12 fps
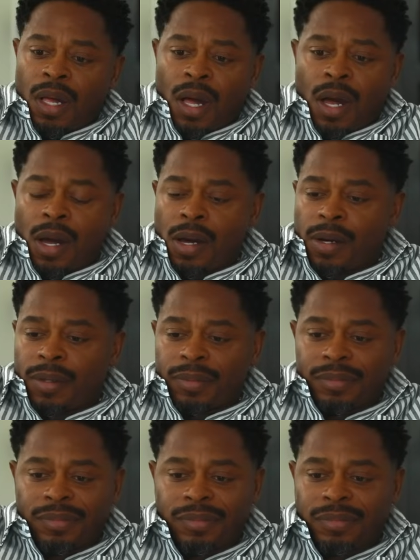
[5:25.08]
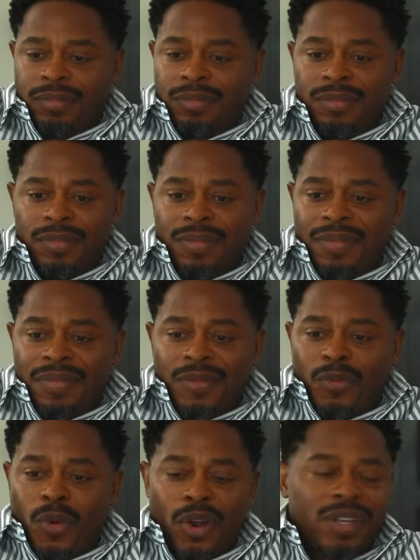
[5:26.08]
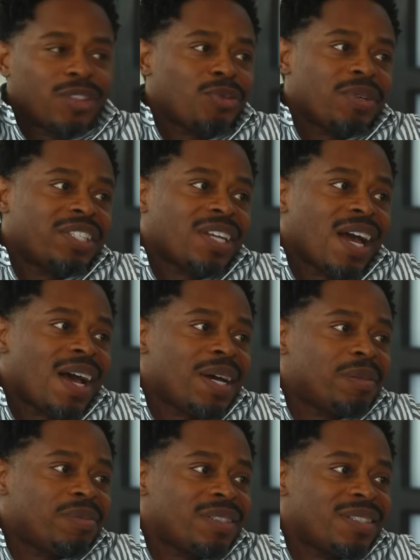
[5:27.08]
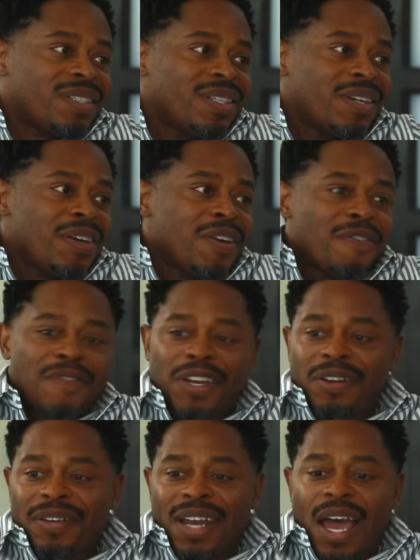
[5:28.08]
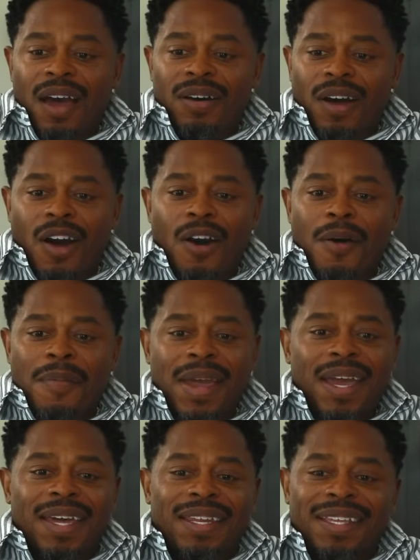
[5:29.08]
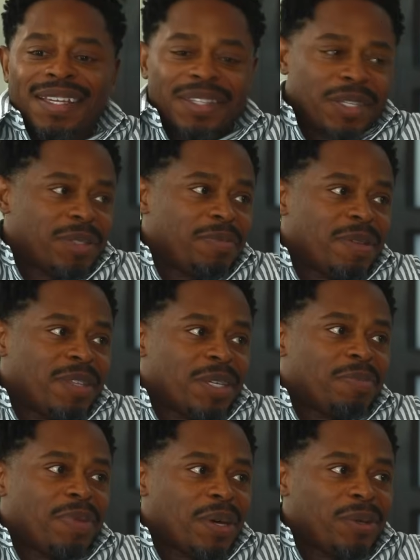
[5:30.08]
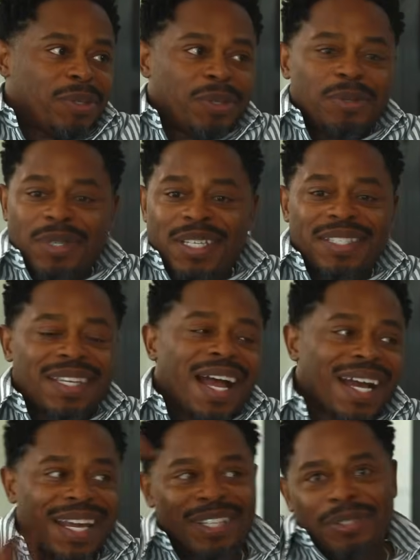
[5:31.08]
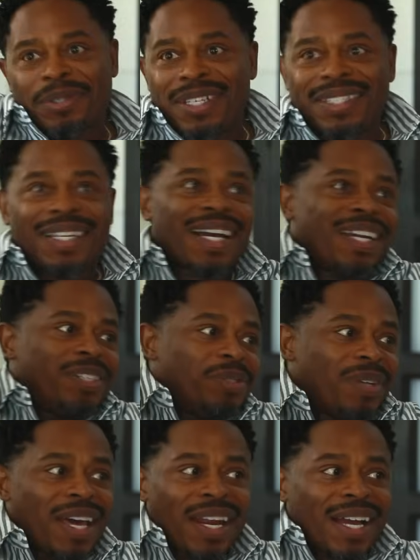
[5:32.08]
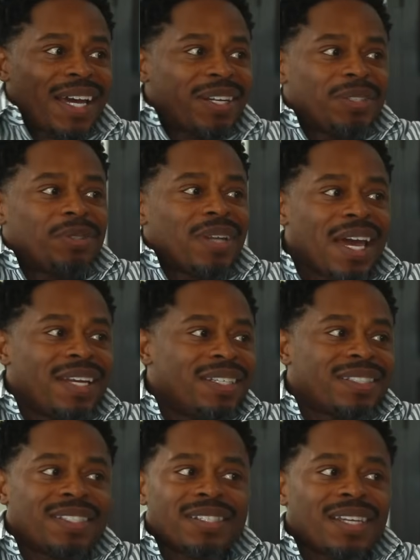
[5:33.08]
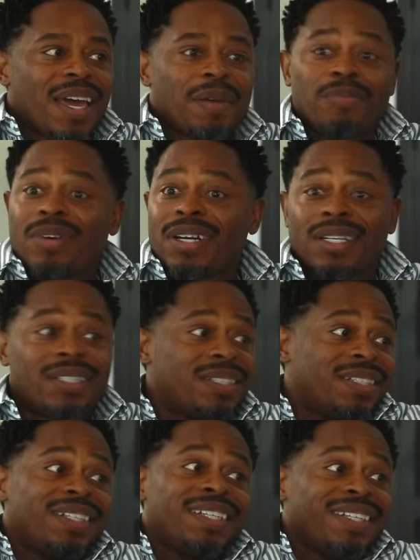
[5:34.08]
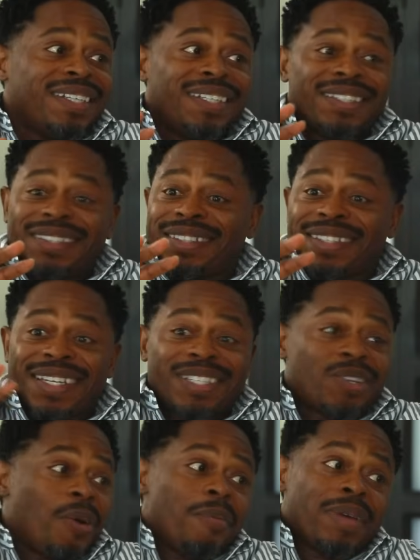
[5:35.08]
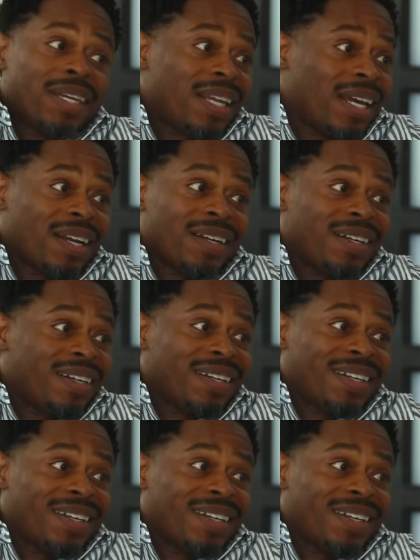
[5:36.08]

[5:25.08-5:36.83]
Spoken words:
Um, Working 3 jobs, figuring out, oh man, this bill due, this, I gotta do this, I gotta do that, I gotta do that. And it's just like, bruh, it's gonna be there.